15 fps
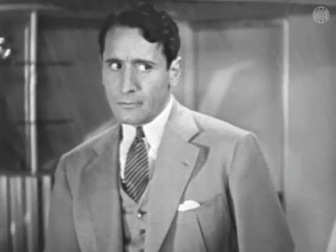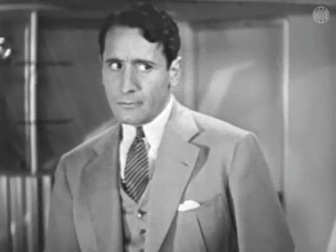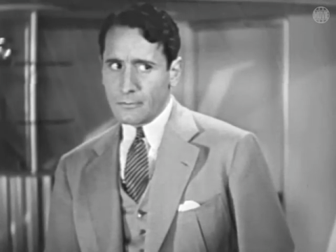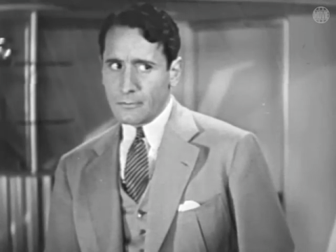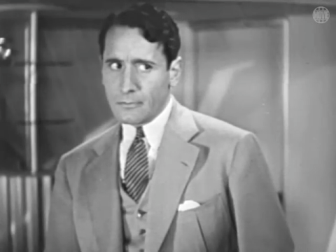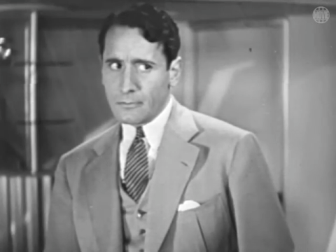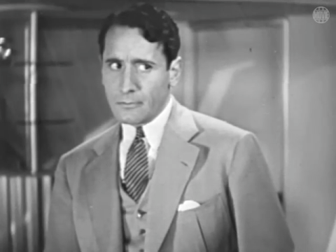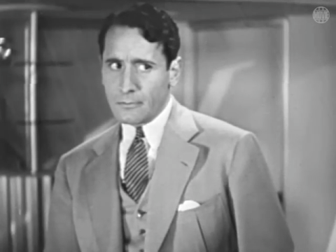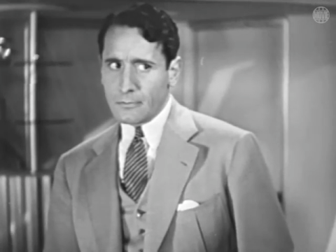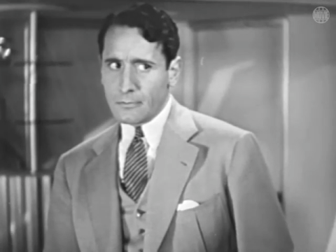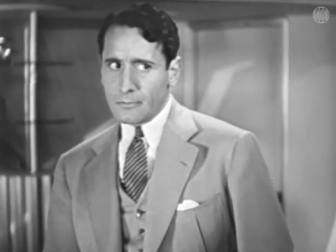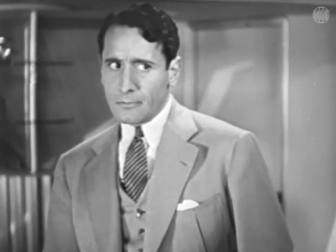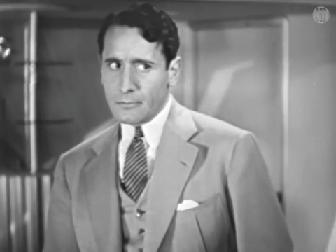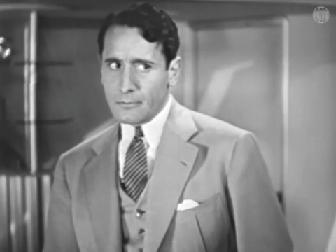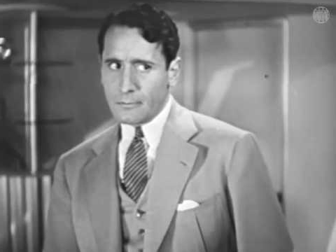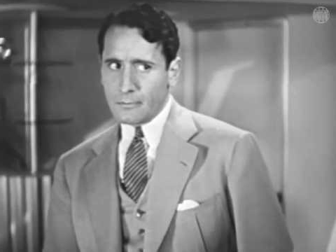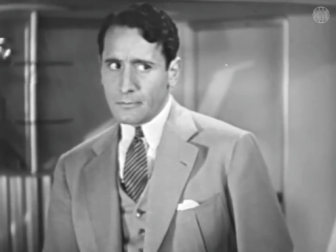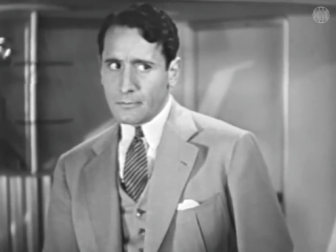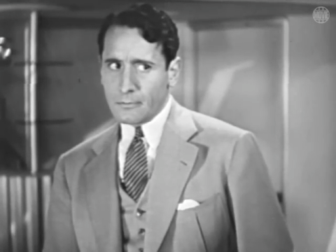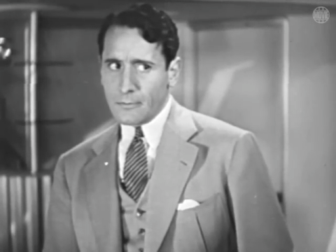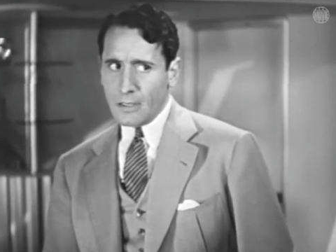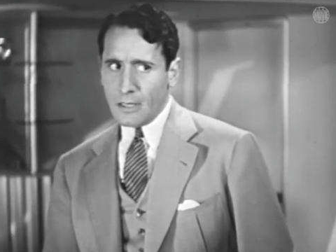hate the theater and I
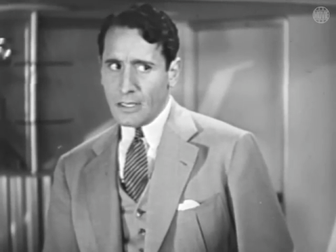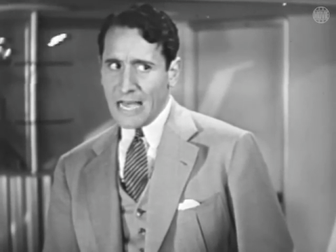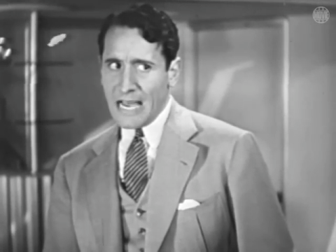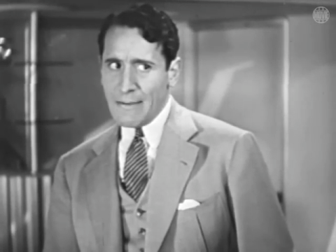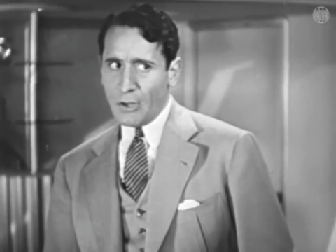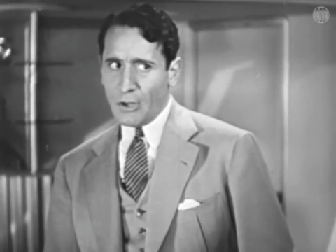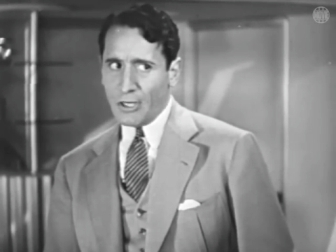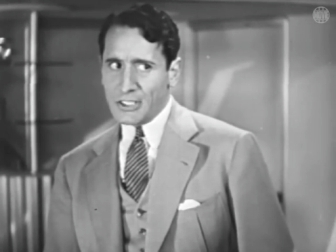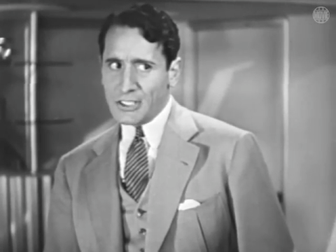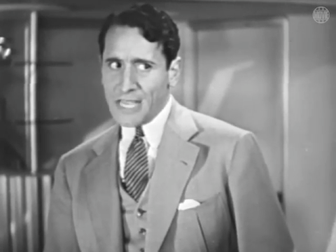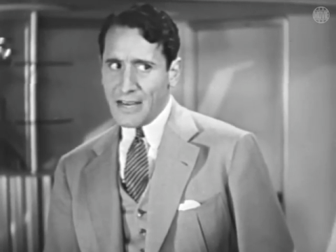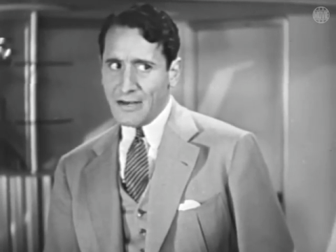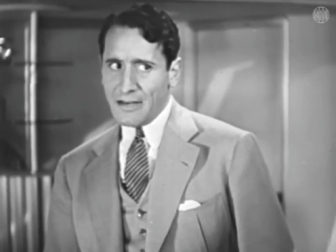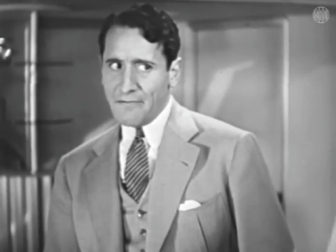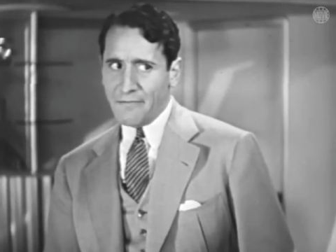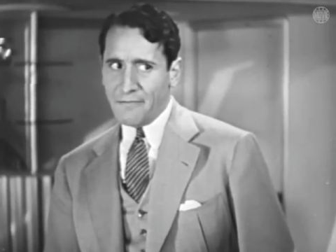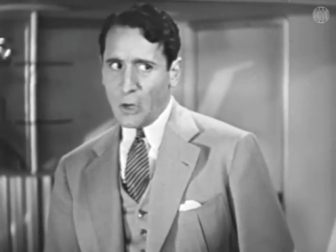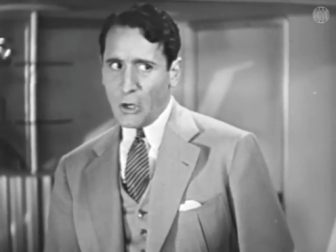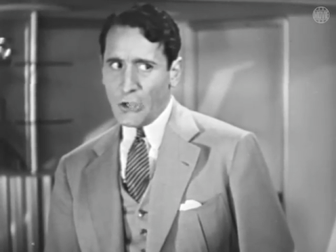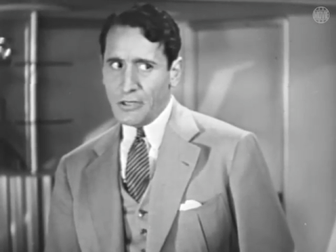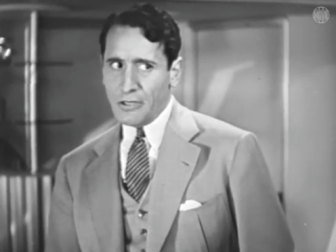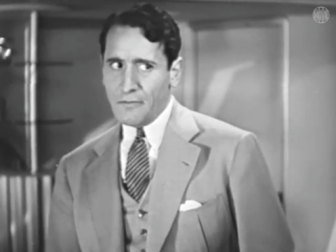hate you. And I'm not exactly
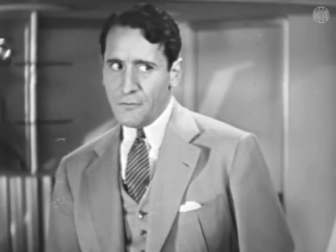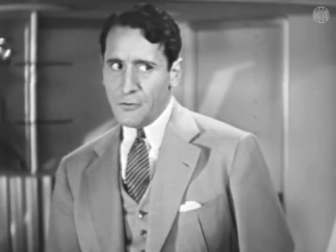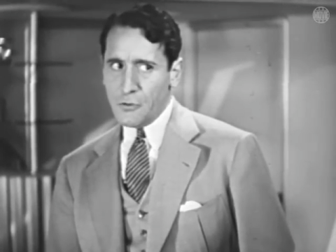fond of